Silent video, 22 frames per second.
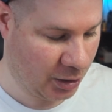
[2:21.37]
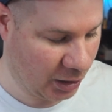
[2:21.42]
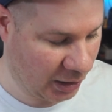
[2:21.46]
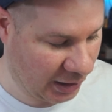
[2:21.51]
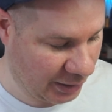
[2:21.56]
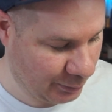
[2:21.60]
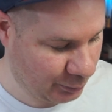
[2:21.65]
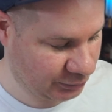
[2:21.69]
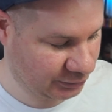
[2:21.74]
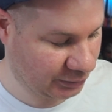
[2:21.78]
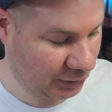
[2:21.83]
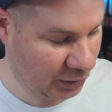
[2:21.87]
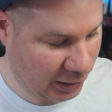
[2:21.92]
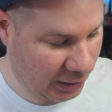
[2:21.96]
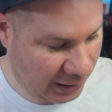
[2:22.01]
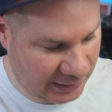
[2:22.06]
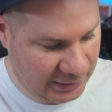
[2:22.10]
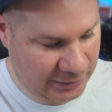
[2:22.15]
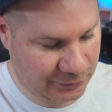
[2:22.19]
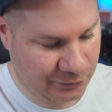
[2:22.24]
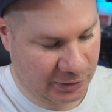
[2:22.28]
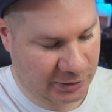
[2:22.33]
I would
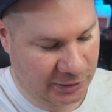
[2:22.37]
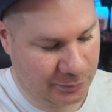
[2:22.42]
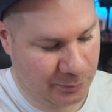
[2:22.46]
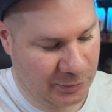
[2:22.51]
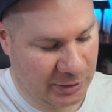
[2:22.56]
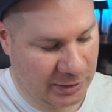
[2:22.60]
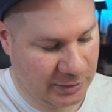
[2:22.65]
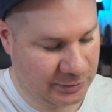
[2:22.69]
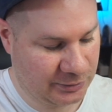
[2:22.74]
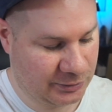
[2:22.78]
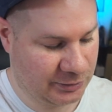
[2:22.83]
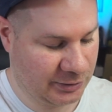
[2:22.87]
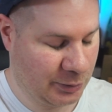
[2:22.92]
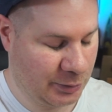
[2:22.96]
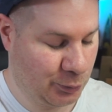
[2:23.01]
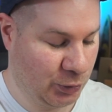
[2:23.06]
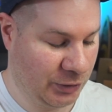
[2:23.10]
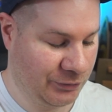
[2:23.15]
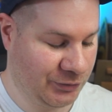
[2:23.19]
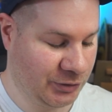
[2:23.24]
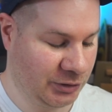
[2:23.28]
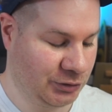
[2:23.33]
highly recommend,
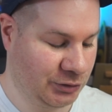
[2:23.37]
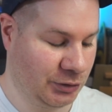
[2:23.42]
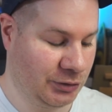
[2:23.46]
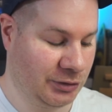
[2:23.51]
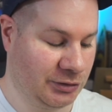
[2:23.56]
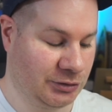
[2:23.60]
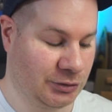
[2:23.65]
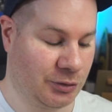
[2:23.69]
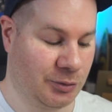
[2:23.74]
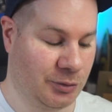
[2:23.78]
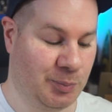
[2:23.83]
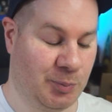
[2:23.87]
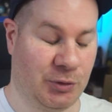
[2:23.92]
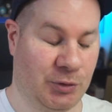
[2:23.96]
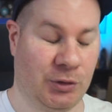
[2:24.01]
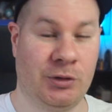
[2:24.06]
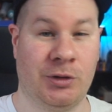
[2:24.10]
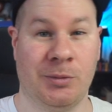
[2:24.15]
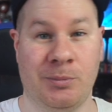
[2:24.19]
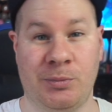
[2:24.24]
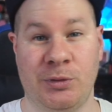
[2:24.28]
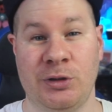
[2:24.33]
whether you're doing this on
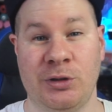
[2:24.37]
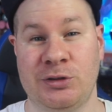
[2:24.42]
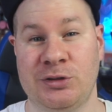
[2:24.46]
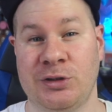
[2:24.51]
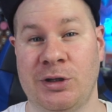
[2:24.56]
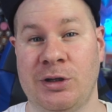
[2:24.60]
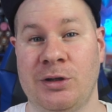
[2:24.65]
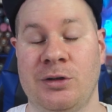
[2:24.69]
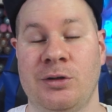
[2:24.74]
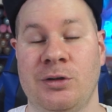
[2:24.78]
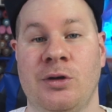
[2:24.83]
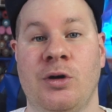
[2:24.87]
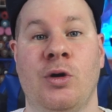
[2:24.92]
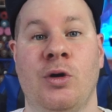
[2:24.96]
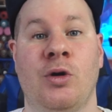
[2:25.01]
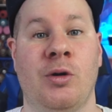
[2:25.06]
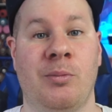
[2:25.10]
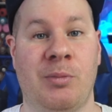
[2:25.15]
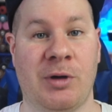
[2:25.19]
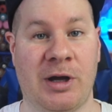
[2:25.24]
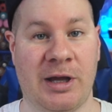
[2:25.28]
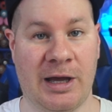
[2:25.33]
computer
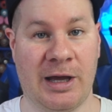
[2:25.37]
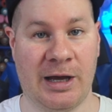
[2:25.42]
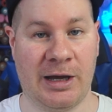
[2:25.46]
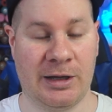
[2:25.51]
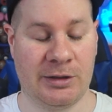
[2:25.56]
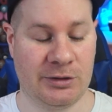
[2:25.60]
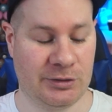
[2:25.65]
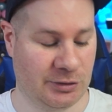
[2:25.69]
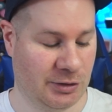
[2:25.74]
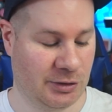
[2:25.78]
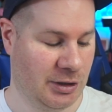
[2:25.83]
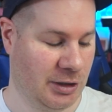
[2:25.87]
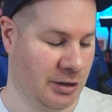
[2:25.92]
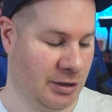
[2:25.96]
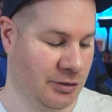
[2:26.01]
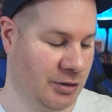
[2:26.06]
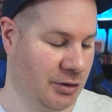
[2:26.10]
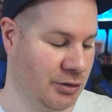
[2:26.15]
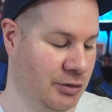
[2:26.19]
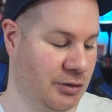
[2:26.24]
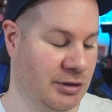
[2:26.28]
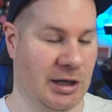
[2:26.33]
or by hand,
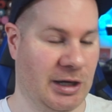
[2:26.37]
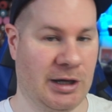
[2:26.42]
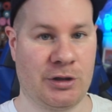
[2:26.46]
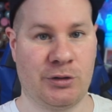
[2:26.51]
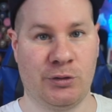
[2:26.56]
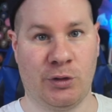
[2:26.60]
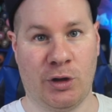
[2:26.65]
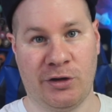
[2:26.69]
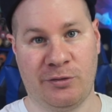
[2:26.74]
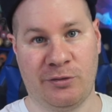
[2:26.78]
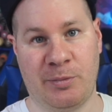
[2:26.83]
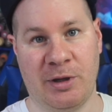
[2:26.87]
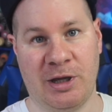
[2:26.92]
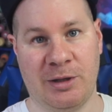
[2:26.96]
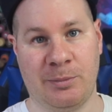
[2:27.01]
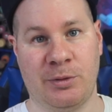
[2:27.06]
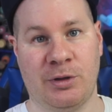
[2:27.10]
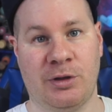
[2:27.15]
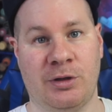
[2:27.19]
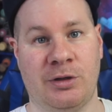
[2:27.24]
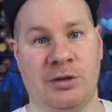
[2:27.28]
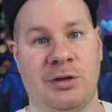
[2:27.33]
that you get graph
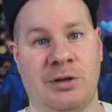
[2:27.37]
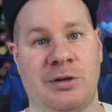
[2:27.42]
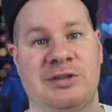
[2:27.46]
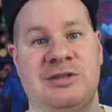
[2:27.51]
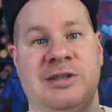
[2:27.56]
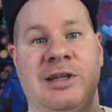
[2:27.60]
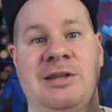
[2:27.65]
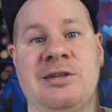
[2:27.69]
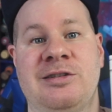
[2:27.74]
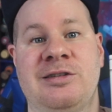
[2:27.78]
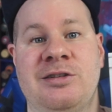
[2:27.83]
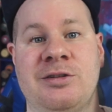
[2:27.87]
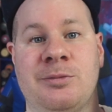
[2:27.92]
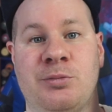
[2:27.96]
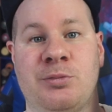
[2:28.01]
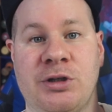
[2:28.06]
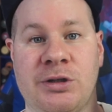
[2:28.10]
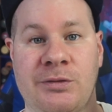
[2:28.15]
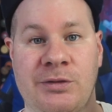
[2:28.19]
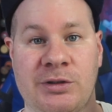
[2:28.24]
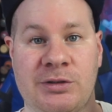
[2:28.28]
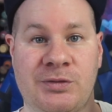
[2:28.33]
paper. Now I said this in the
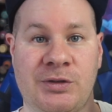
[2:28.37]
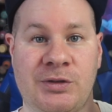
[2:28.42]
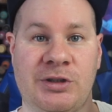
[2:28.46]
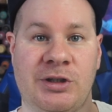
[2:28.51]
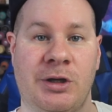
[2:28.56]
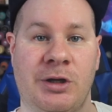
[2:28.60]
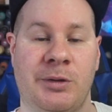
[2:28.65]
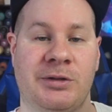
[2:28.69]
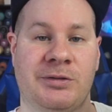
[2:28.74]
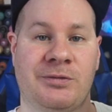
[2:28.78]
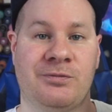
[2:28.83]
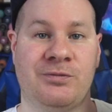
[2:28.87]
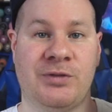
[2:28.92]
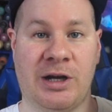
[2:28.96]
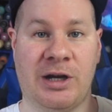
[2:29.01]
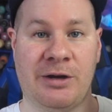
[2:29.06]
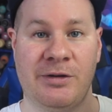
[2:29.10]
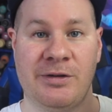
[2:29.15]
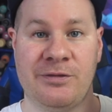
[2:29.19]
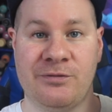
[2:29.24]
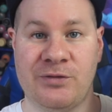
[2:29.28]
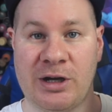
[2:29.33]
previous video, it's
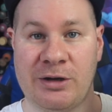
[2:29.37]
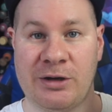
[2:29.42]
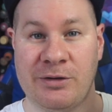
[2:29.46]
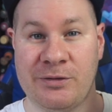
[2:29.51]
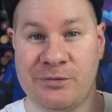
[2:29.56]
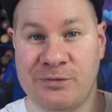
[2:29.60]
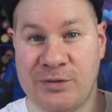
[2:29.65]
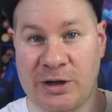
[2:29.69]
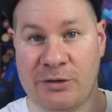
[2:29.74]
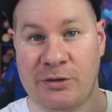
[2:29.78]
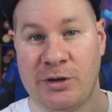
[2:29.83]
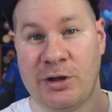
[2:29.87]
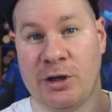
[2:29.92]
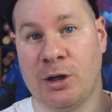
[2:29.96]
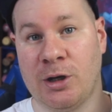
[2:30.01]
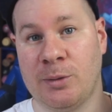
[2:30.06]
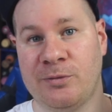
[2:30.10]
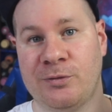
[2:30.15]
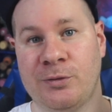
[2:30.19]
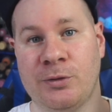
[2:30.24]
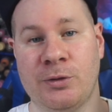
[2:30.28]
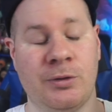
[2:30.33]
very
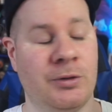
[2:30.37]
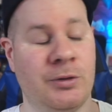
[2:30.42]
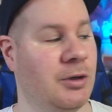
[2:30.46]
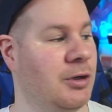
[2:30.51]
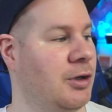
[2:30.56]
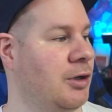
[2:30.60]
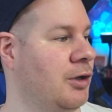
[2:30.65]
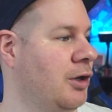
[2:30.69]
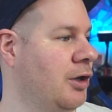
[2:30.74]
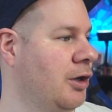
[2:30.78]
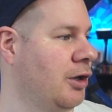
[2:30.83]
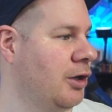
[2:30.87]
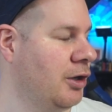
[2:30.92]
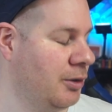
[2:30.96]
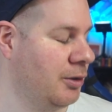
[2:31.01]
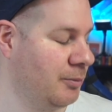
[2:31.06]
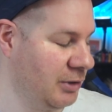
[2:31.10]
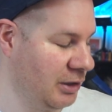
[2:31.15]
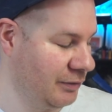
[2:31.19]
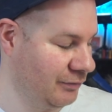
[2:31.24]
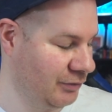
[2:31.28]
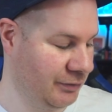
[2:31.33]
helpful.
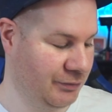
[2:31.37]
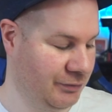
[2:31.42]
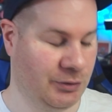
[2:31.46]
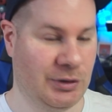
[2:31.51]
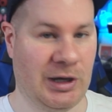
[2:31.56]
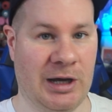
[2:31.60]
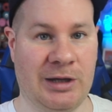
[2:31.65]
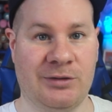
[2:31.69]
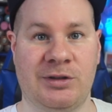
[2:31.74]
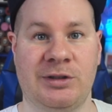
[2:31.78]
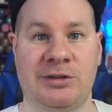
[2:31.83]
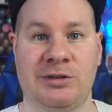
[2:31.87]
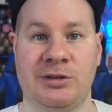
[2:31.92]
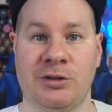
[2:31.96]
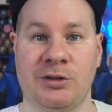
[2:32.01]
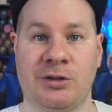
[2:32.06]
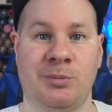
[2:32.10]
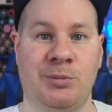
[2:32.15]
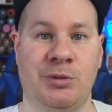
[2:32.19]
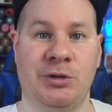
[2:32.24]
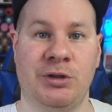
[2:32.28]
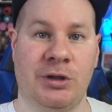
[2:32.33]
Even if you had this in the
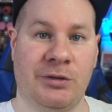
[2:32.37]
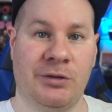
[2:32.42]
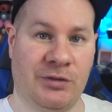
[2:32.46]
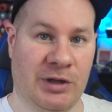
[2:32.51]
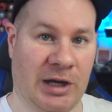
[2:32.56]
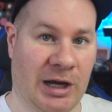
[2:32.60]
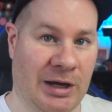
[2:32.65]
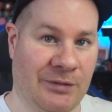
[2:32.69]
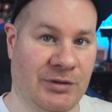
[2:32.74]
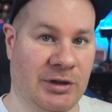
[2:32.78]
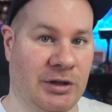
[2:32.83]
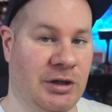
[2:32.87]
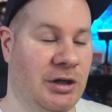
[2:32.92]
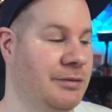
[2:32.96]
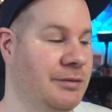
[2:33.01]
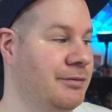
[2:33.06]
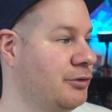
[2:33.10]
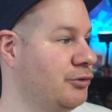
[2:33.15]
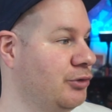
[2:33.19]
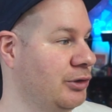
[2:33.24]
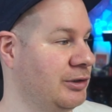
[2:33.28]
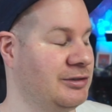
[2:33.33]
computer, if you have that kind
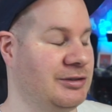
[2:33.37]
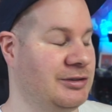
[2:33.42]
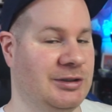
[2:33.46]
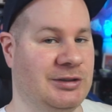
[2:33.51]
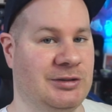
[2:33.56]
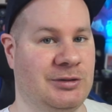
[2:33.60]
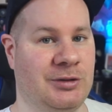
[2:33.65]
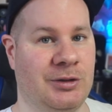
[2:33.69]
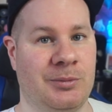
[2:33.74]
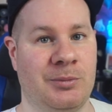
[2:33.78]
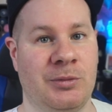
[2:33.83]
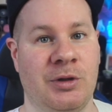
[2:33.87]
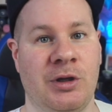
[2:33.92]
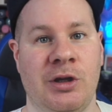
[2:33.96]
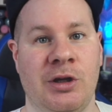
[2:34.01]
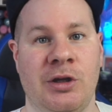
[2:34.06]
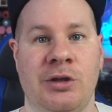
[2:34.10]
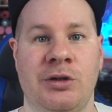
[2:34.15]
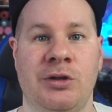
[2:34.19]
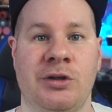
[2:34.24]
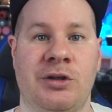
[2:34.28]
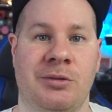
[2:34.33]
of grid system,
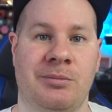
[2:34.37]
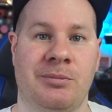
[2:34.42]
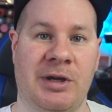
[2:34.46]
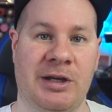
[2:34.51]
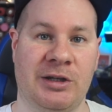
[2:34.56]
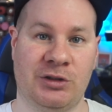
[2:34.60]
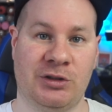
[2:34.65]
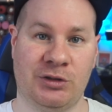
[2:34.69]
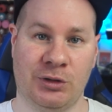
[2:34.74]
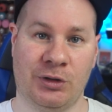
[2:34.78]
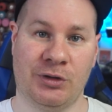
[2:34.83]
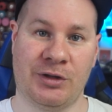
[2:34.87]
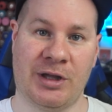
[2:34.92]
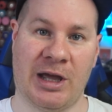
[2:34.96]
you can make sure